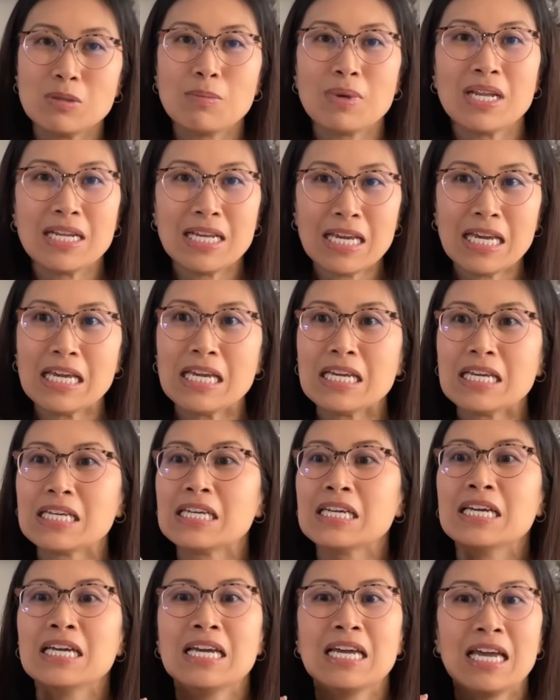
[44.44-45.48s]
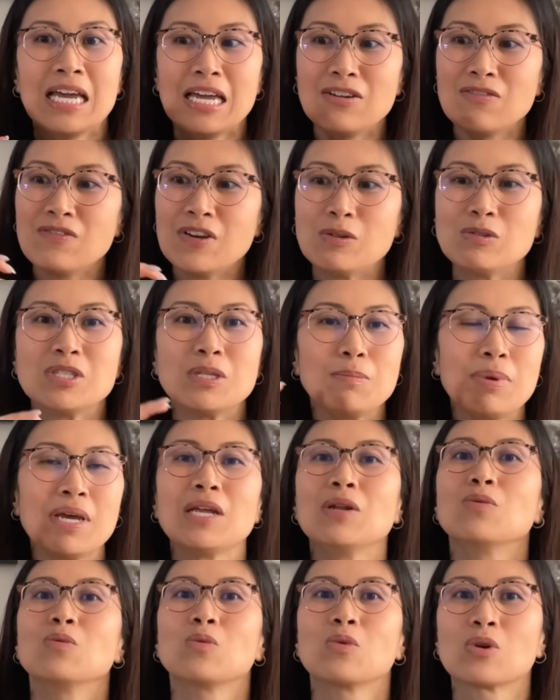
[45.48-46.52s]
pen ink and fountain
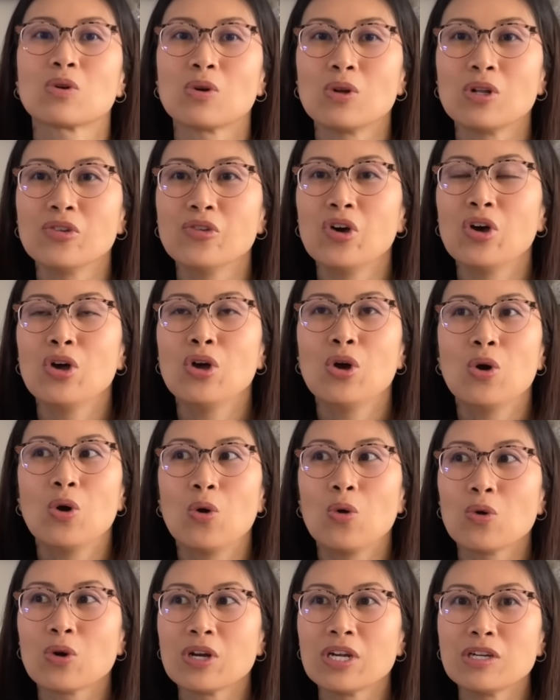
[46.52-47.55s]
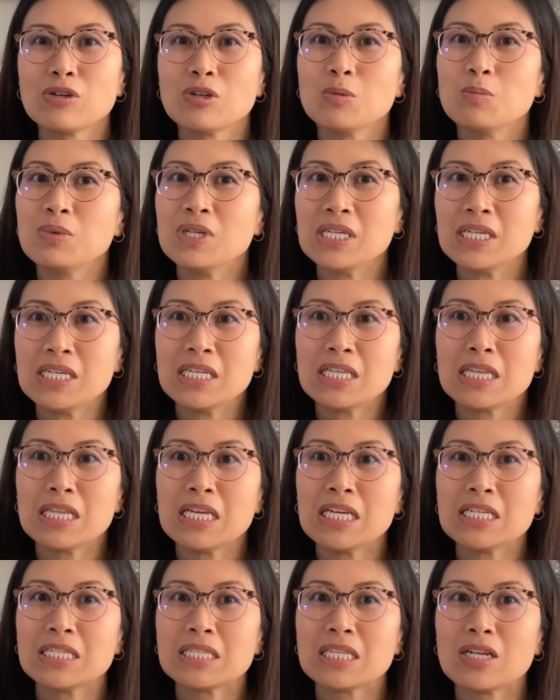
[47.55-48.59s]
pen world, or it could be
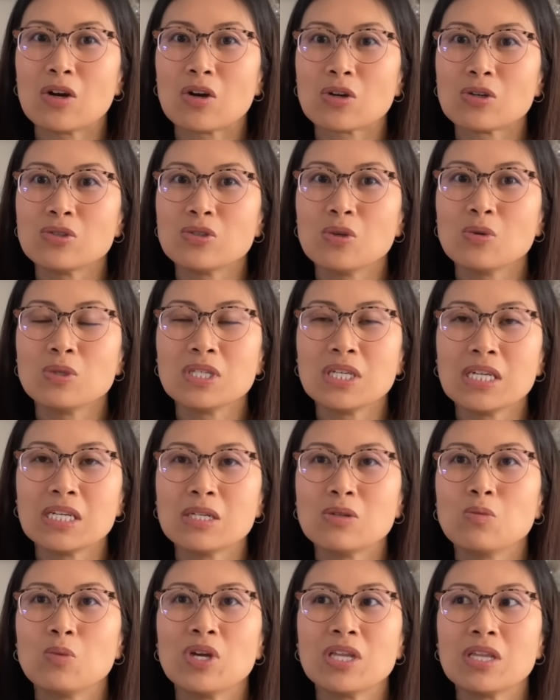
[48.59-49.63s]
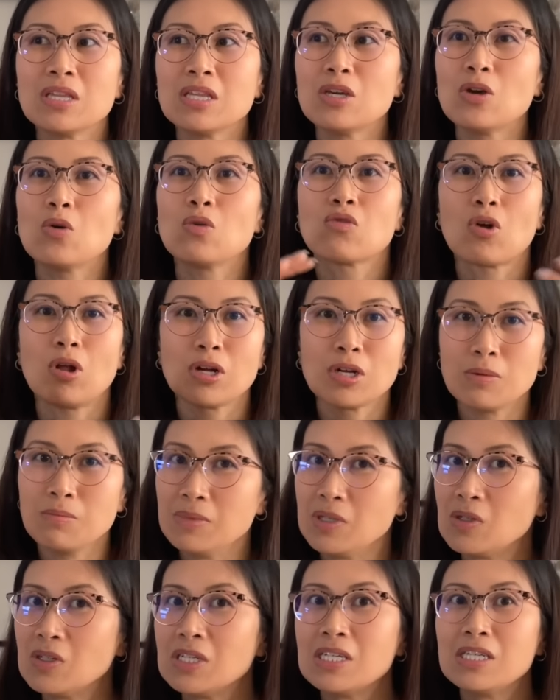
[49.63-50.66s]
things that are associated with the overall
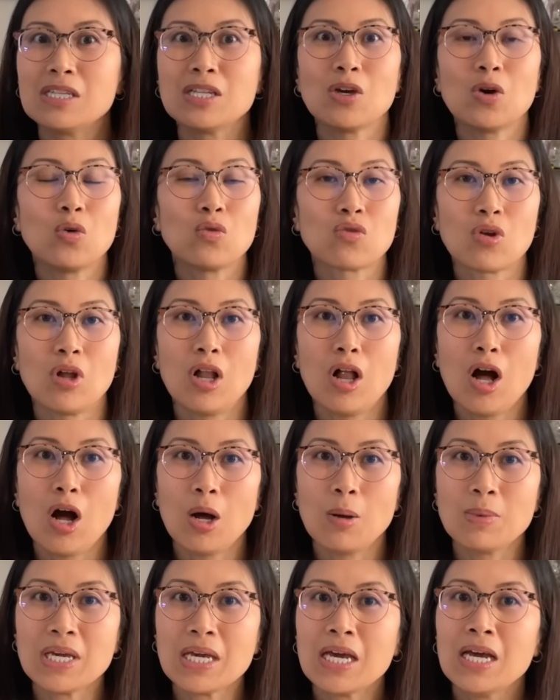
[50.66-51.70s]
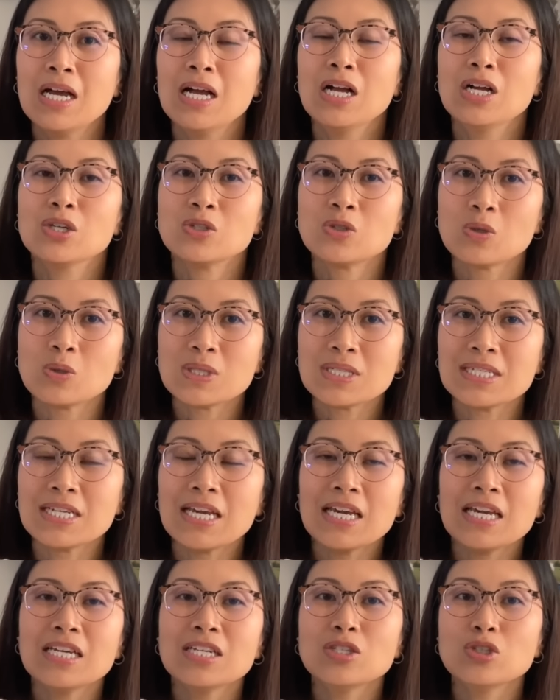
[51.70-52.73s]
community and the overall hobby. So
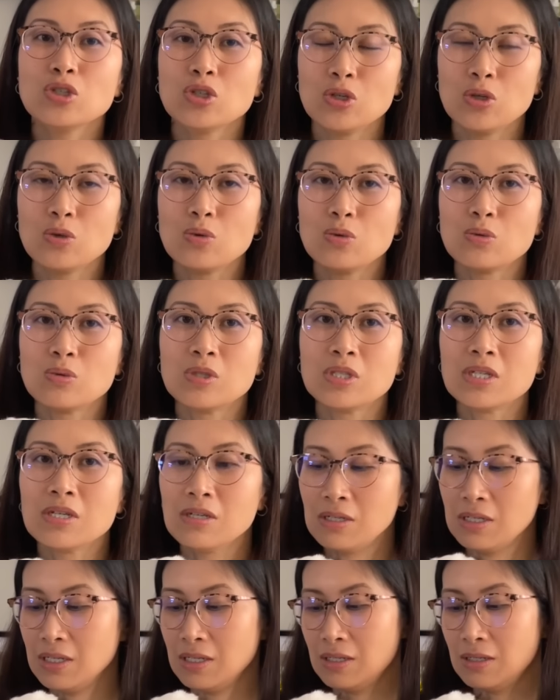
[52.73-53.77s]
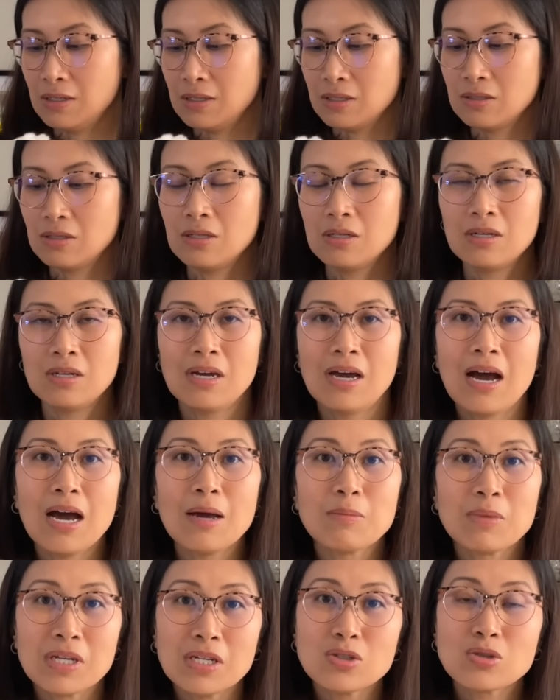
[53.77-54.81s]
stay tuned, and
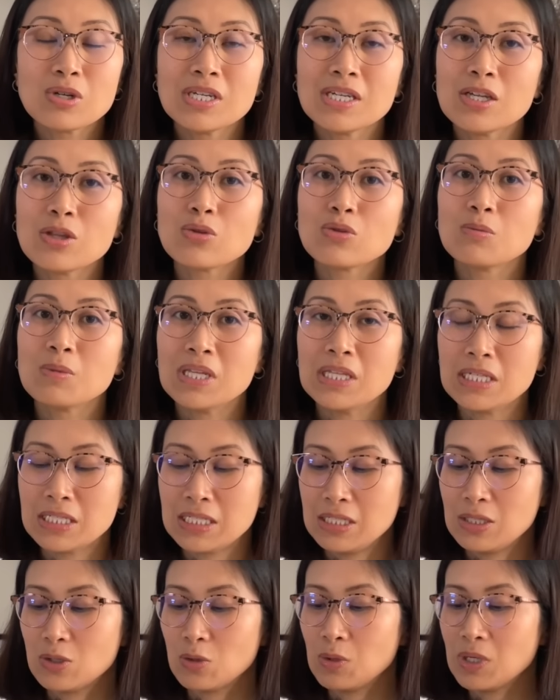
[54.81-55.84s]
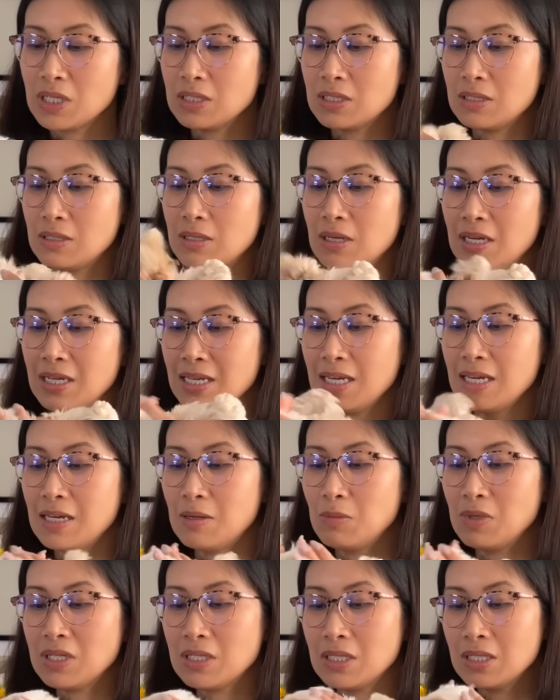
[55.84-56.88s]
I'm going to try and get through my list as quick as I
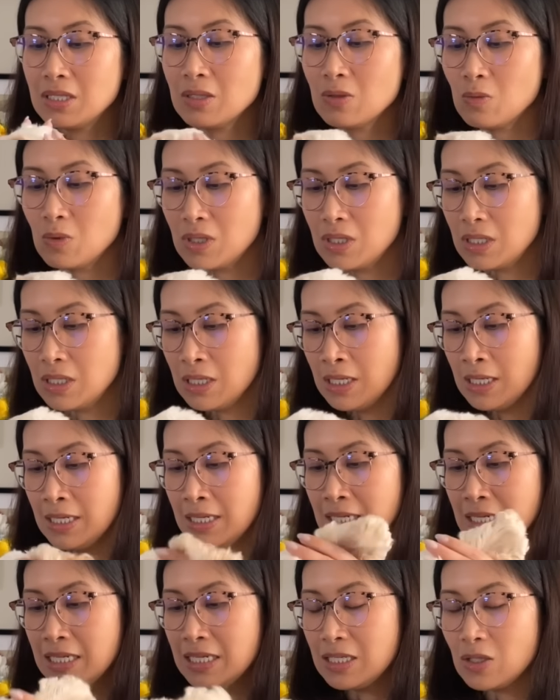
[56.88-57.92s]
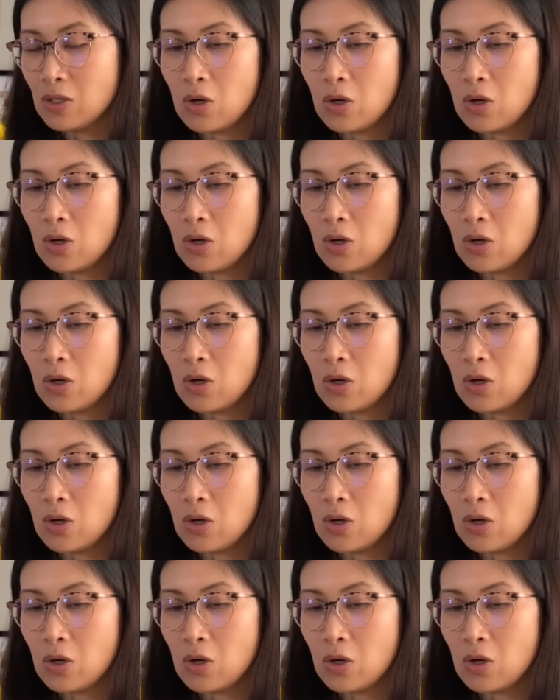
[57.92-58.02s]
can because this one is